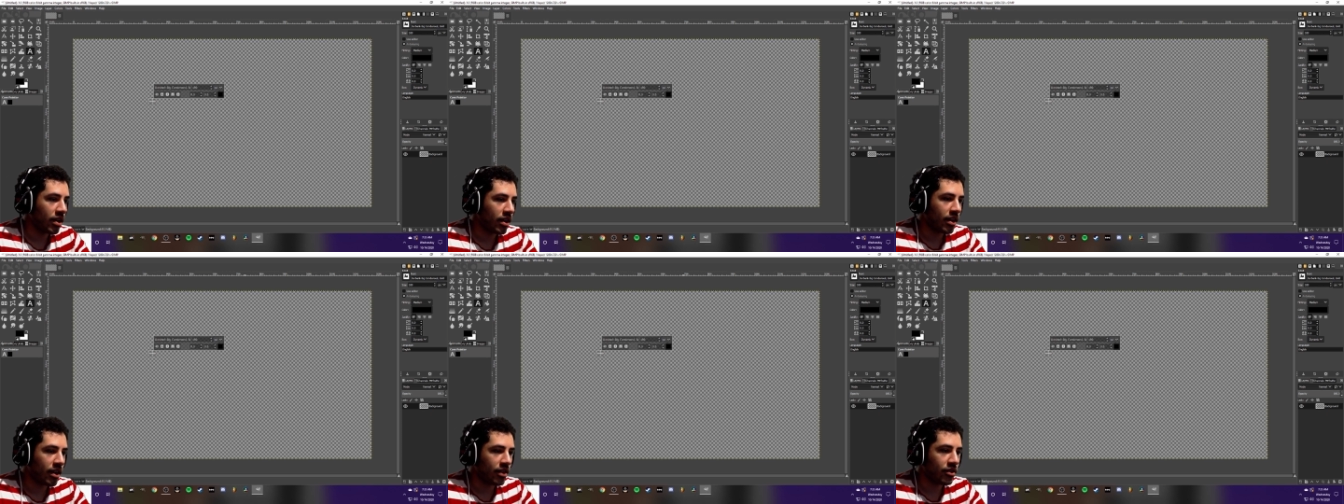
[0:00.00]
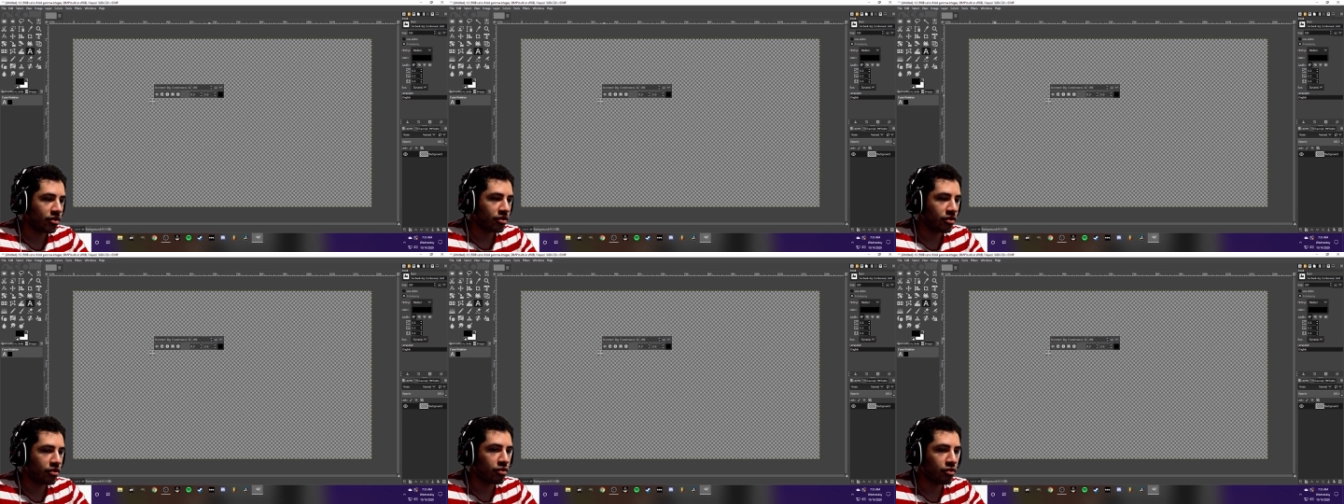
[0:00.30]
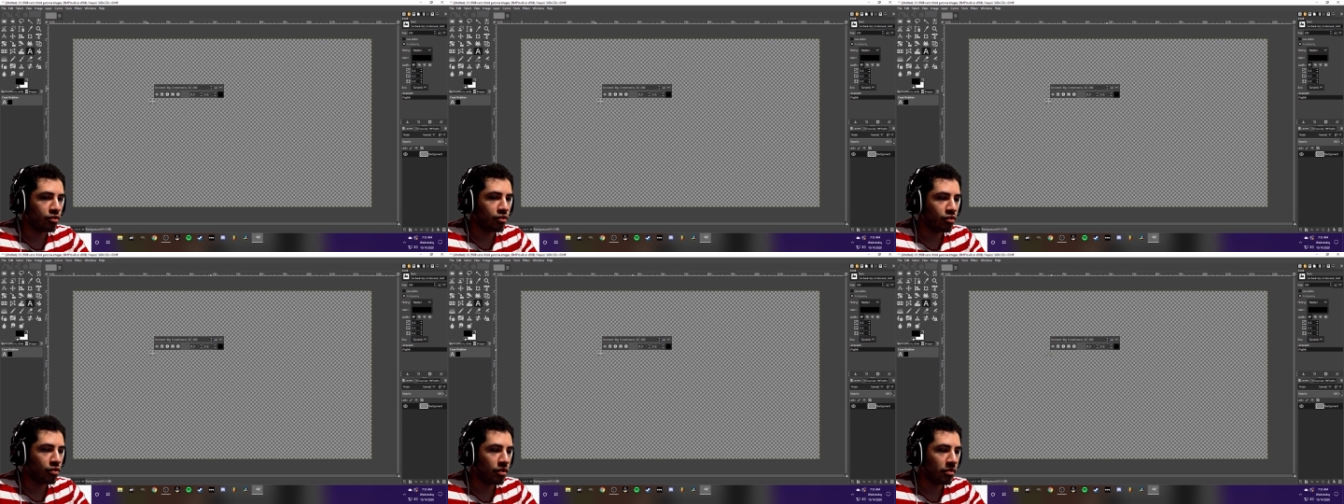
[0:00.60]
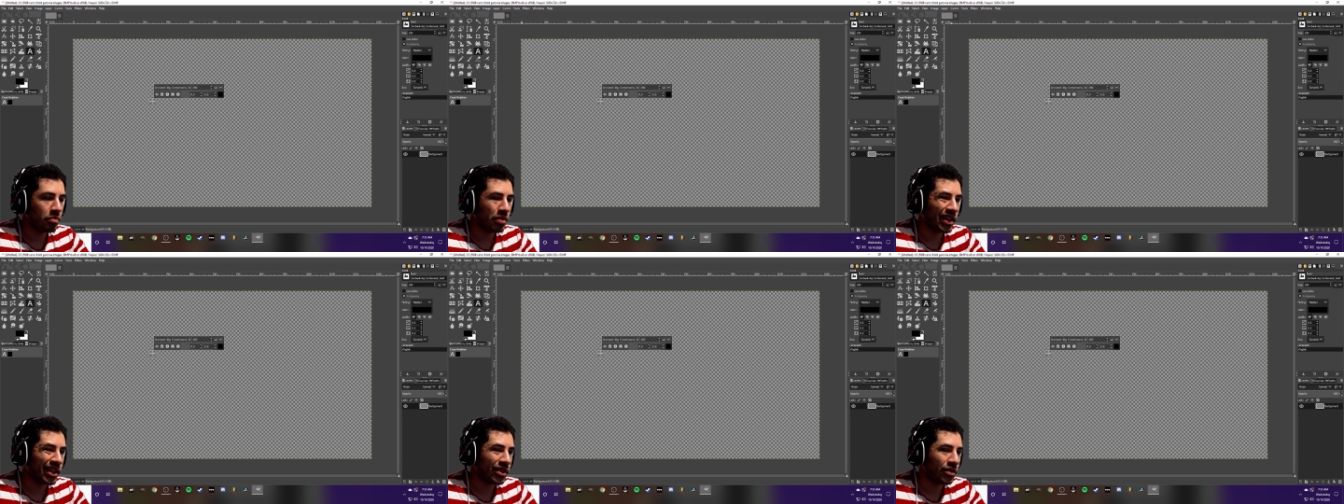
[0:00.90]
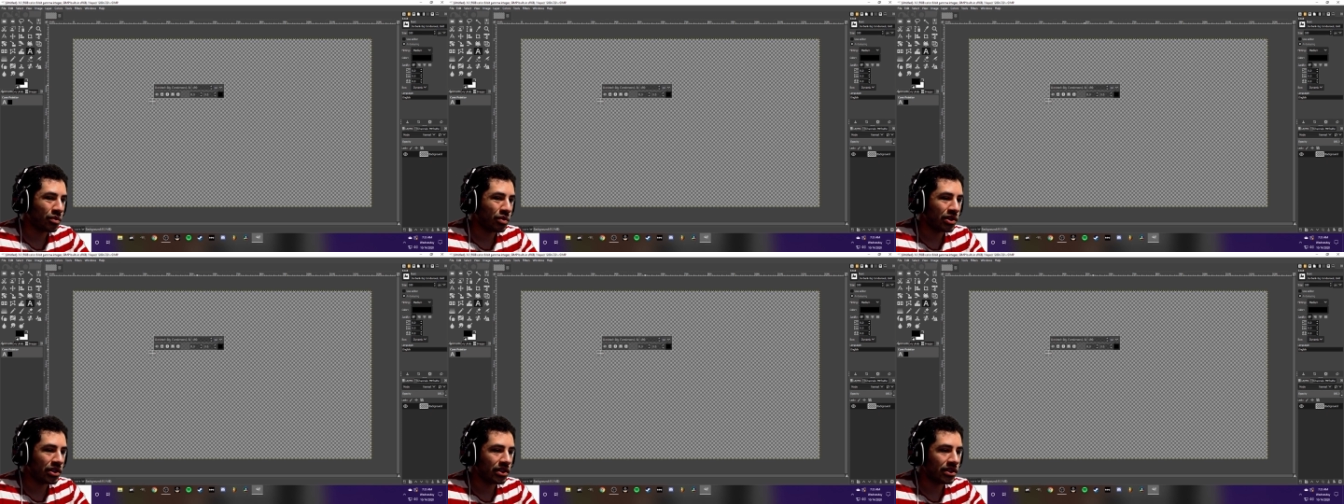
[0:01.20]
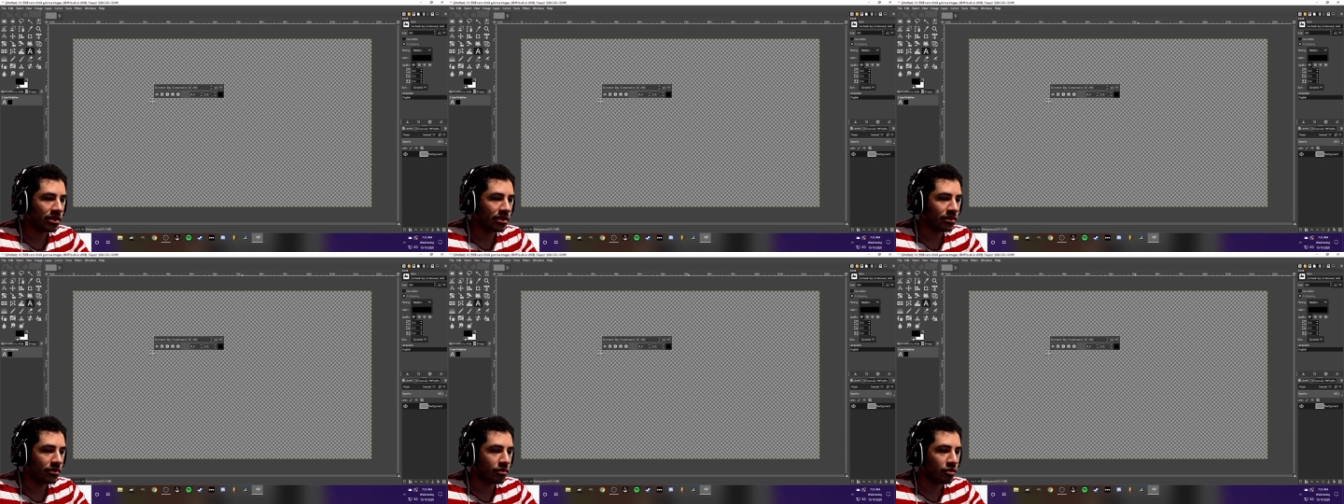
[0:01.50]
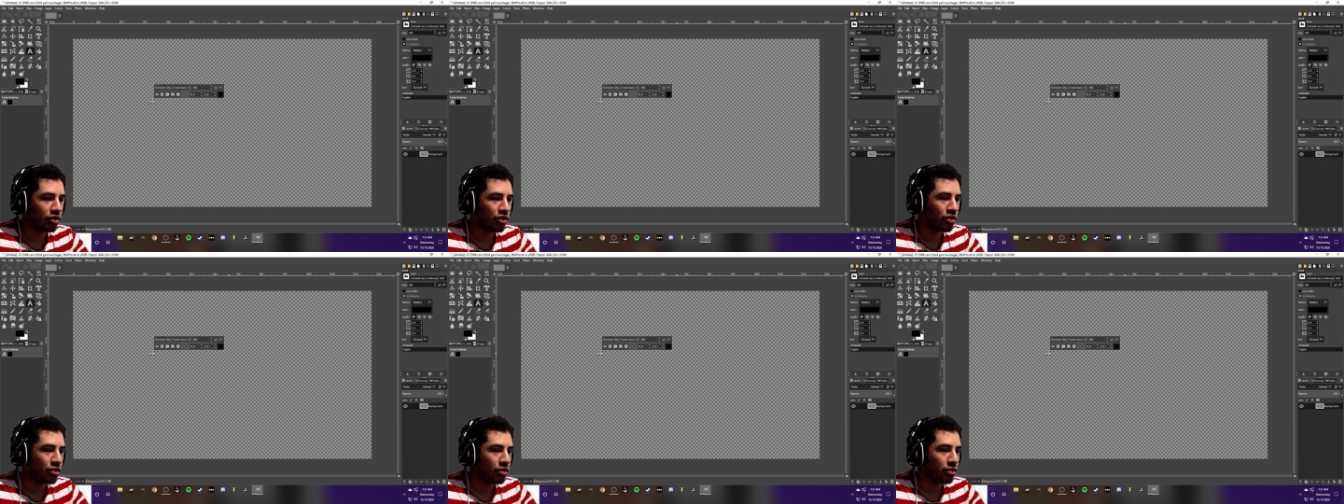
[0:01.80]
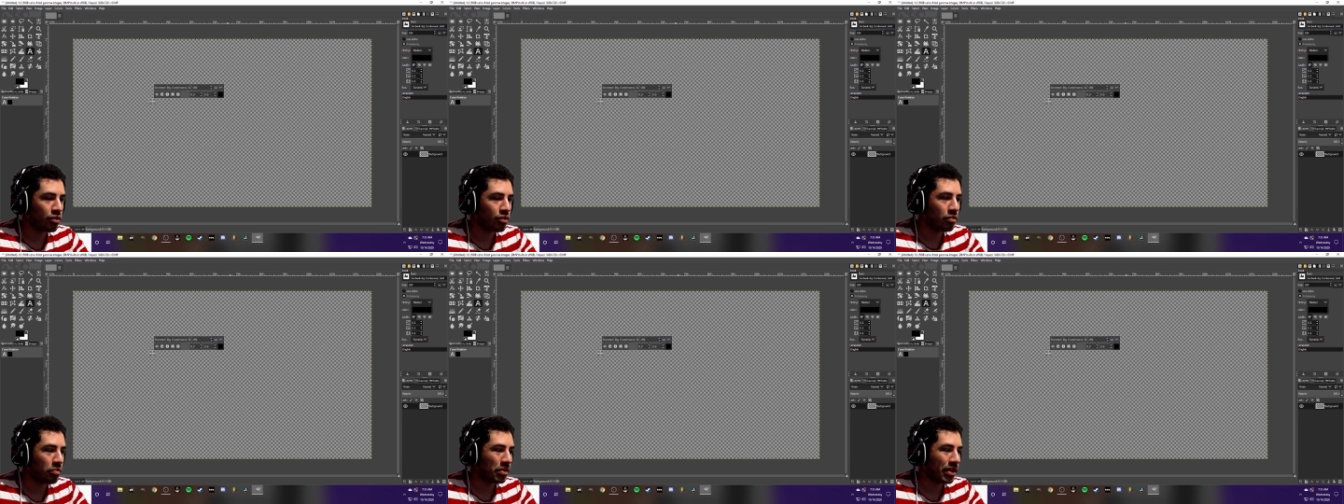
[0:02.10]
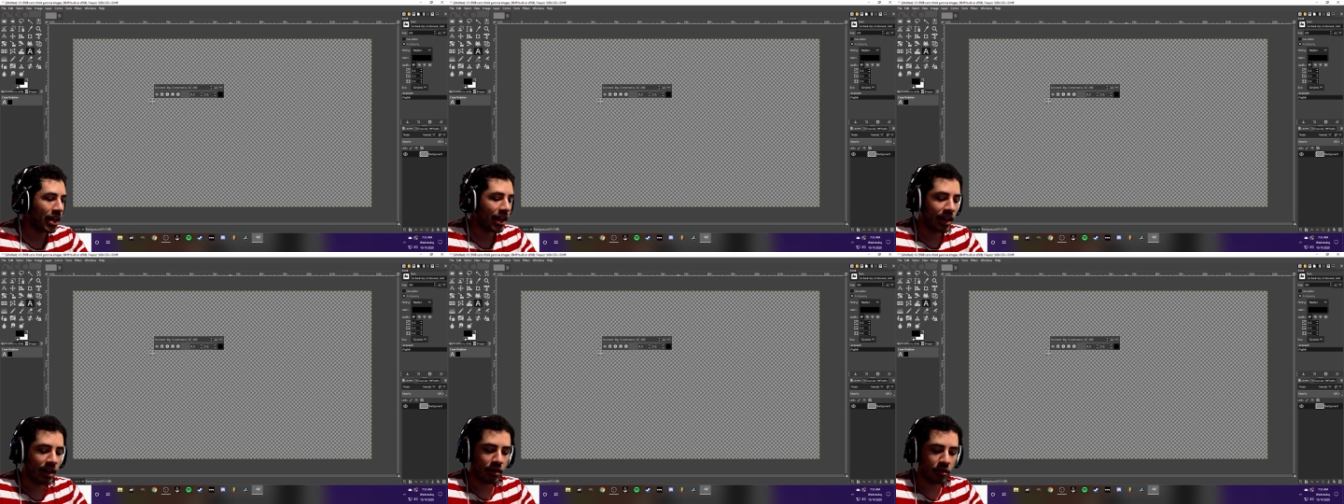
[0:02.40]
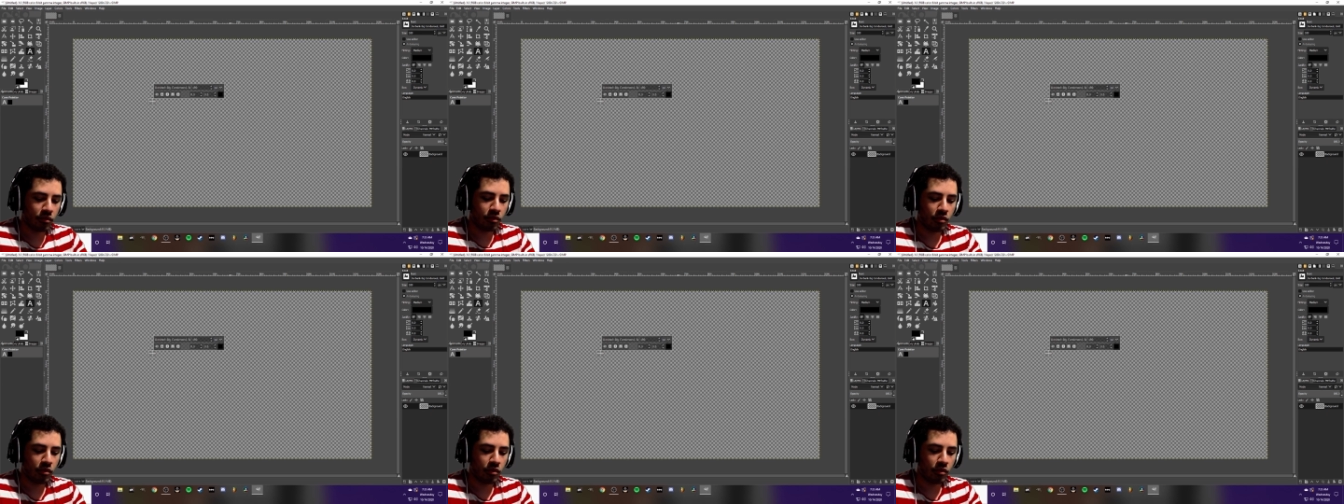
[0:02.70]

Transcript: I'll just do a blank one. Let's do black.